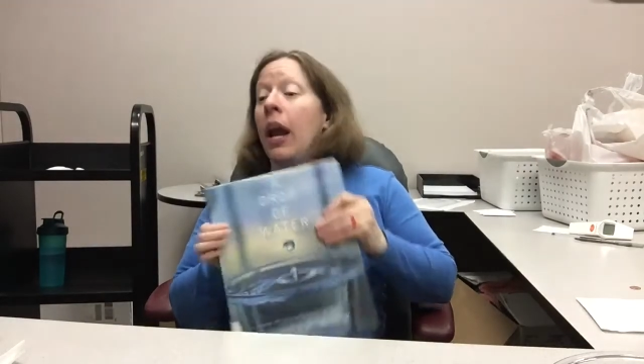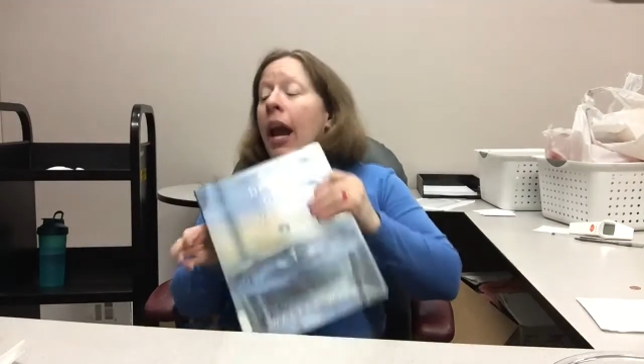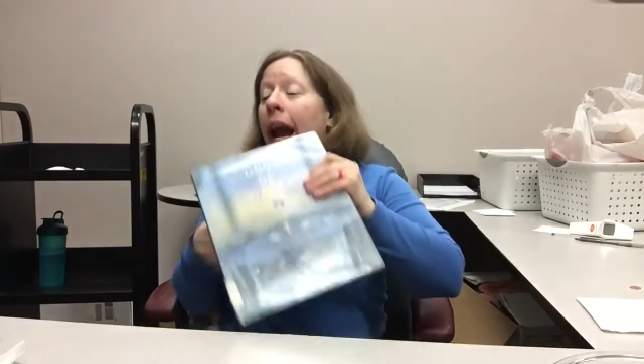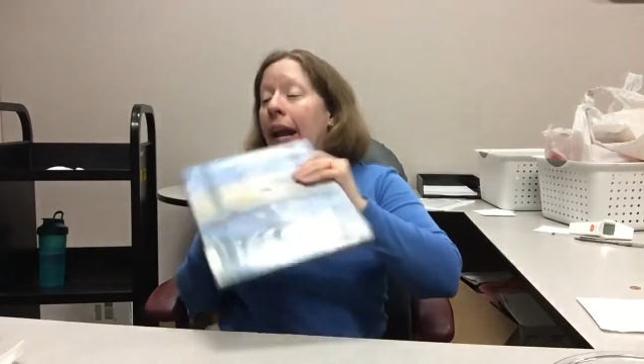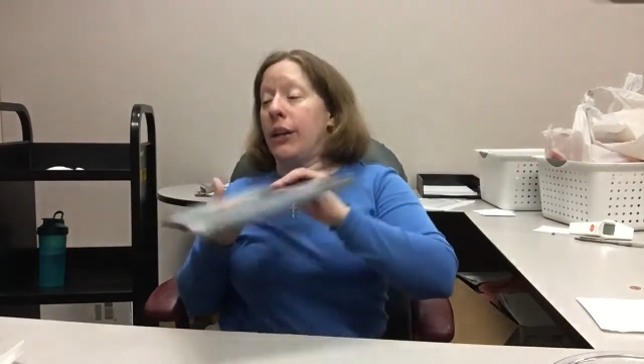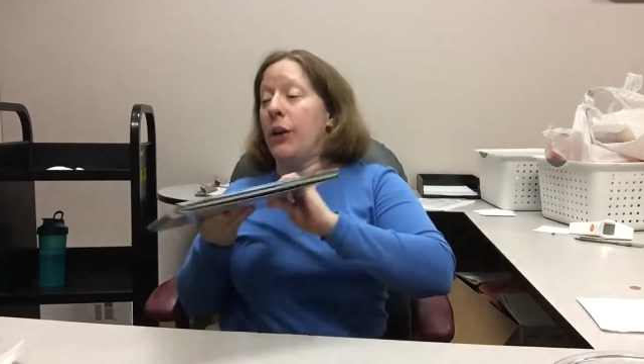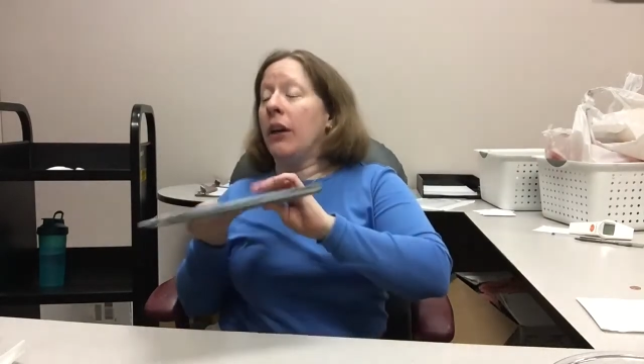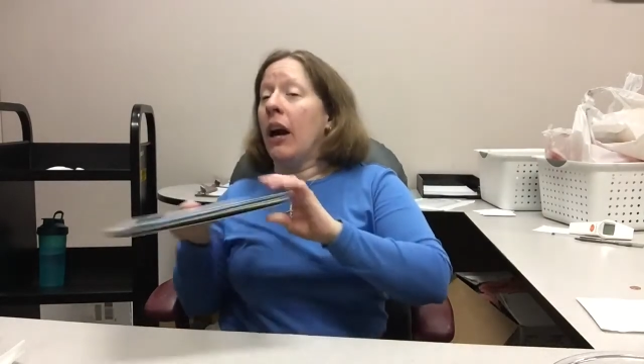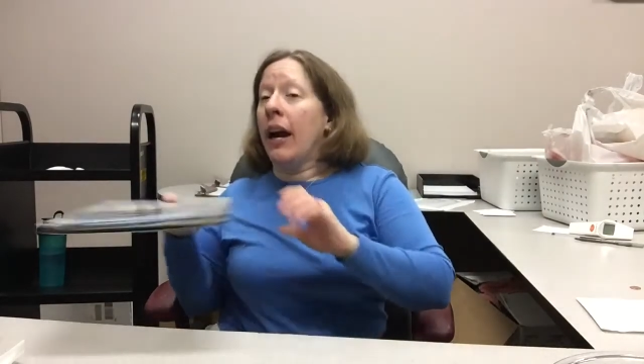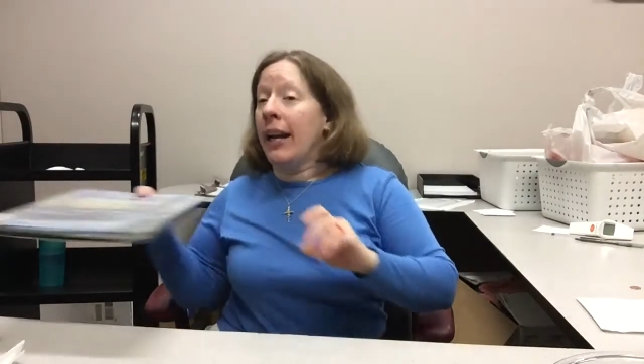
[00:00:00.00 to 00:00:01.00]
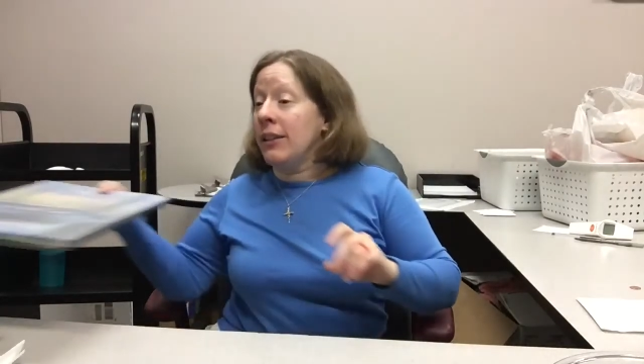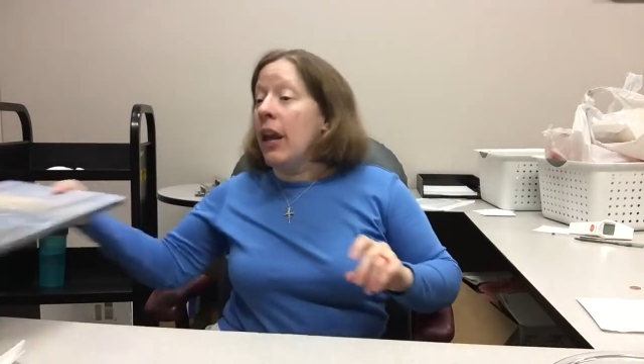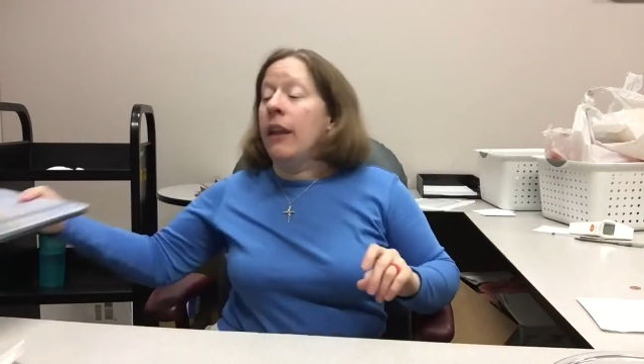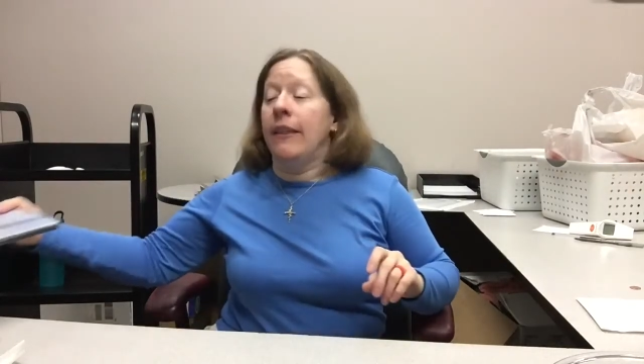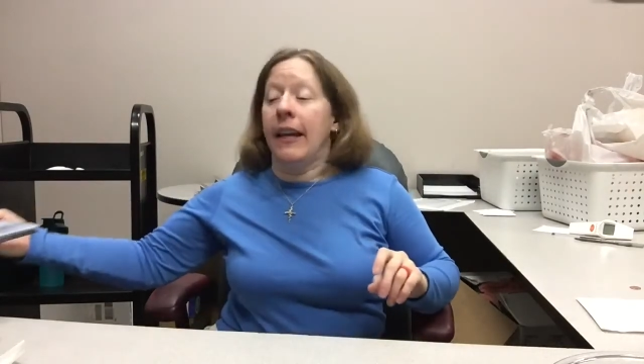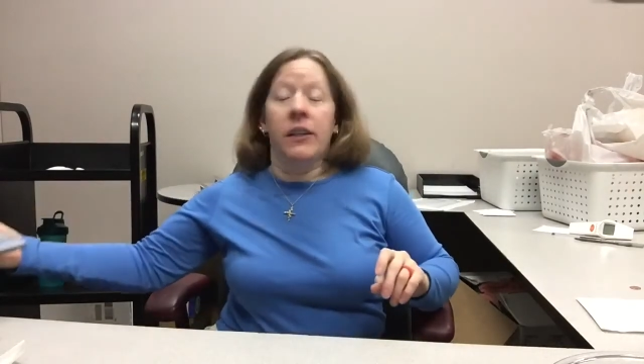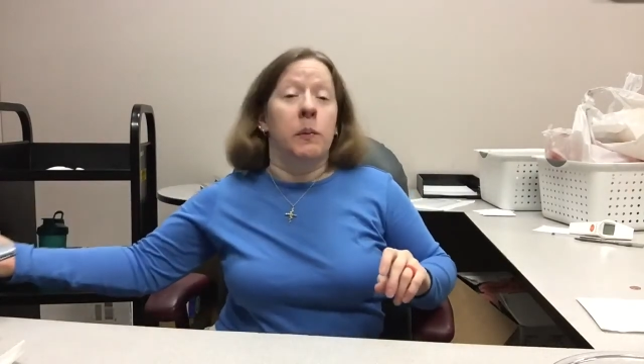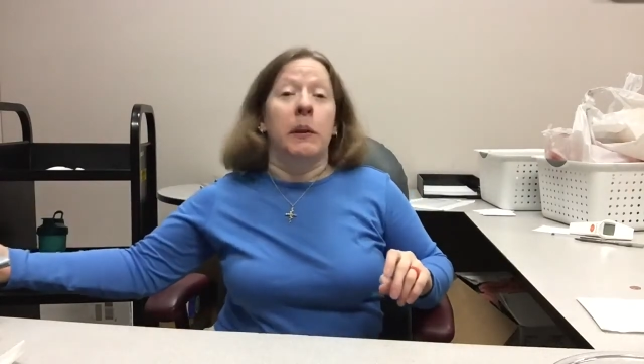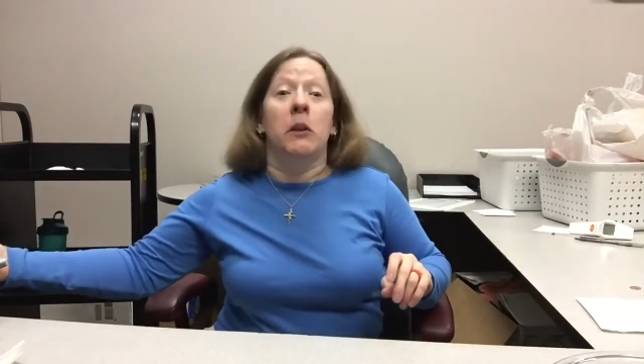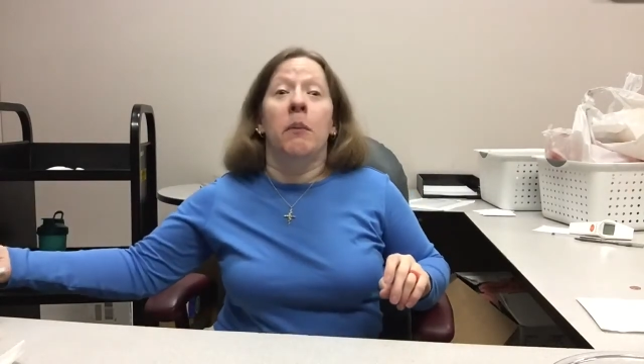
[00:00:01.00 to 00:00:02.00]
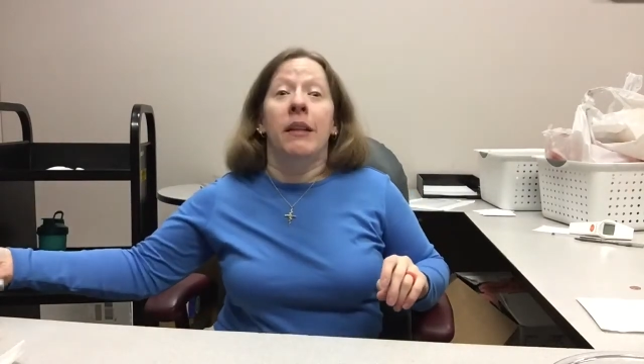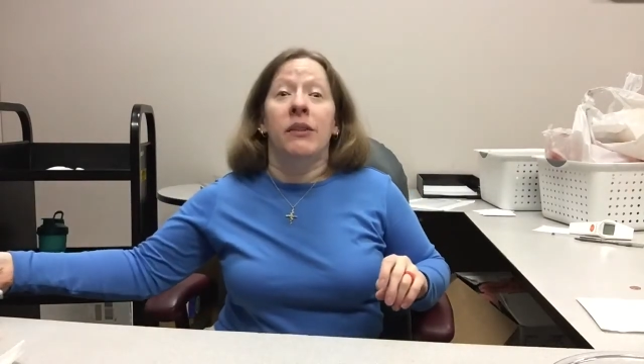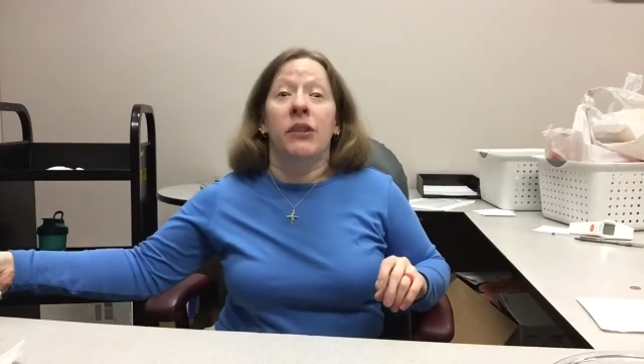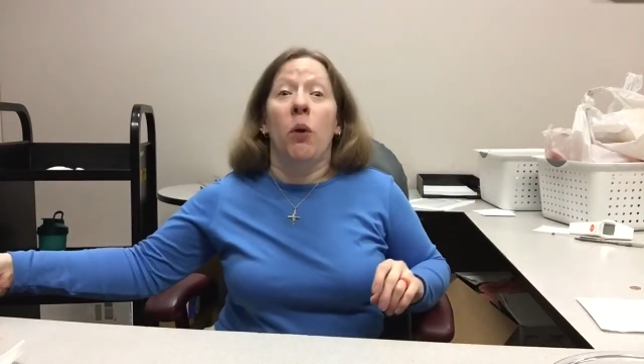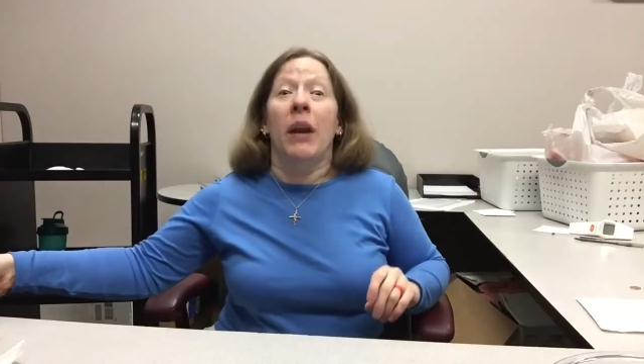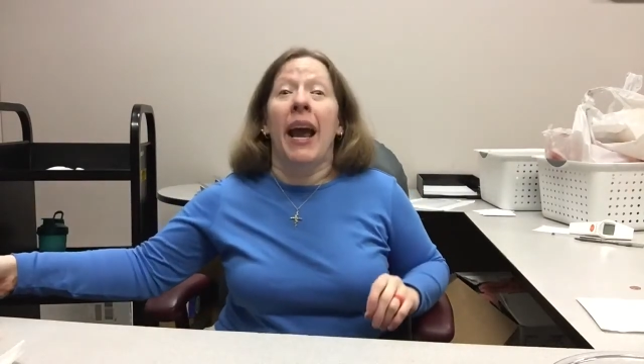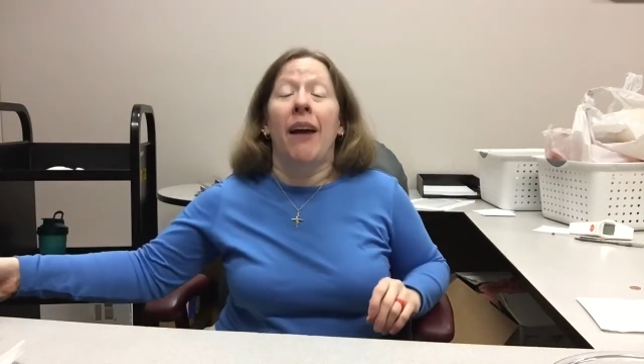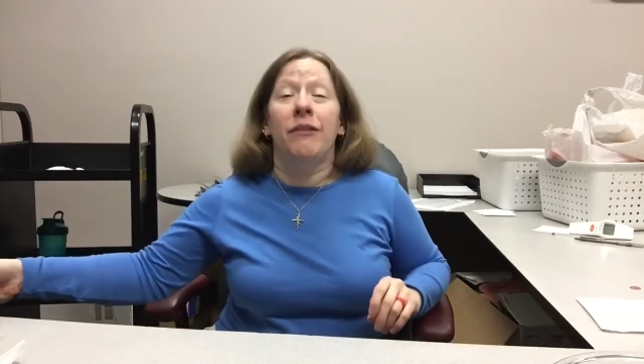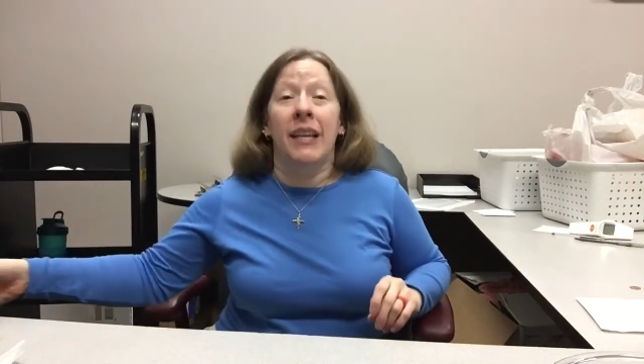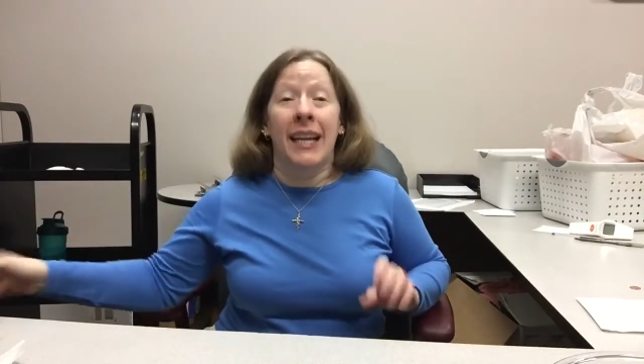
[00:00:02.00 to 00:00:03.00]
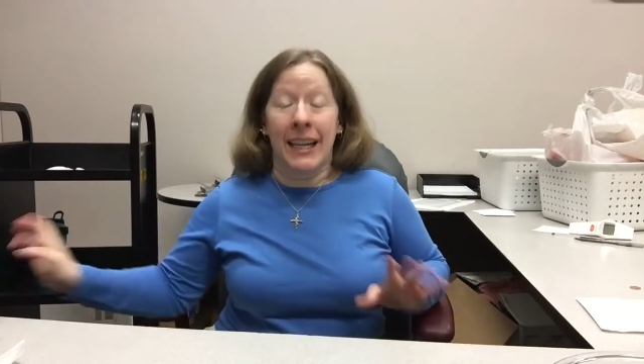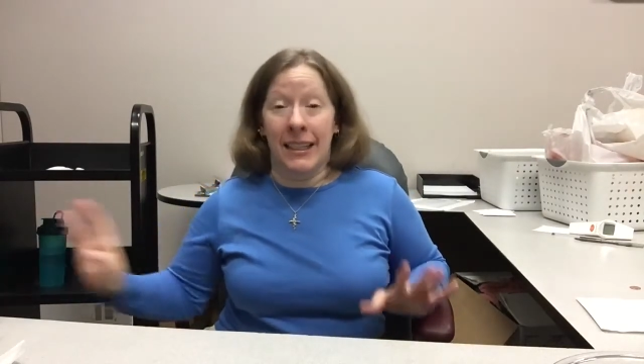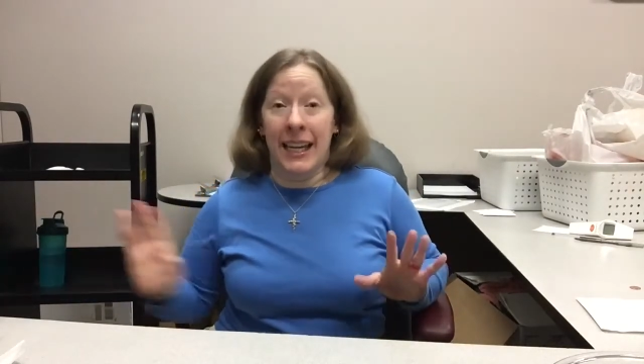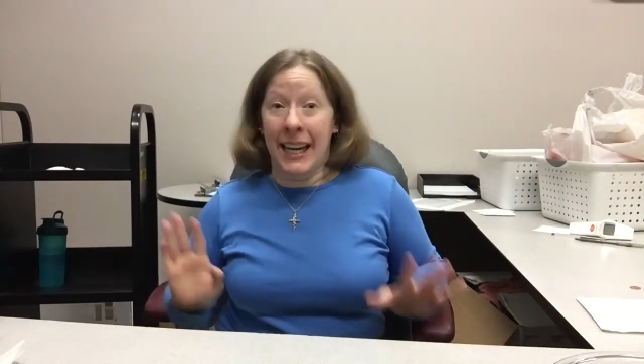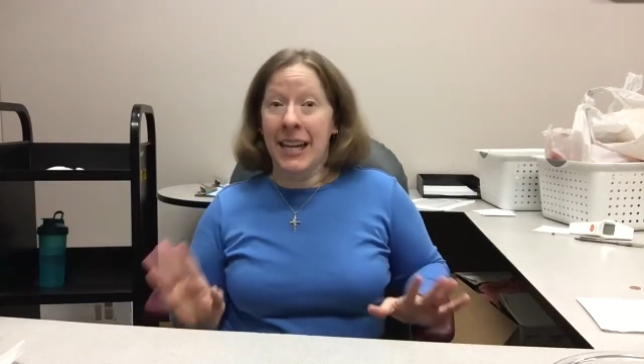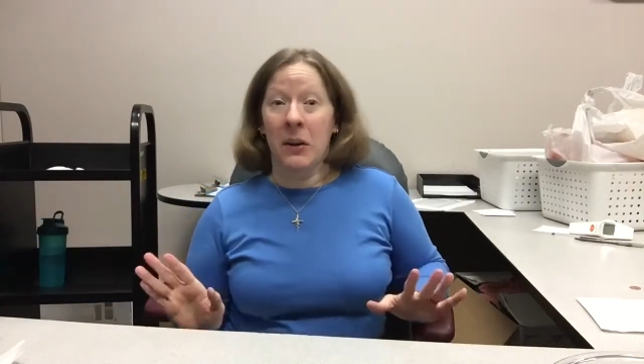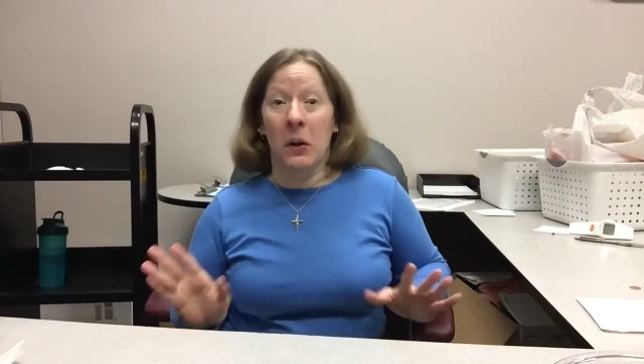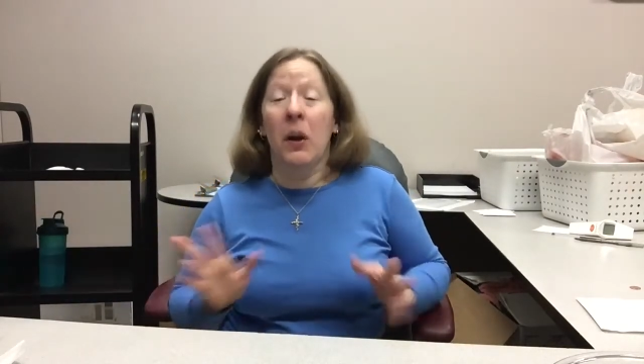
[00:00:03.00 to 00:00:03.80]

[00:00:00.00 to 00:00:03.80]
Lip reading: And you guys, the experiments don't have to end here.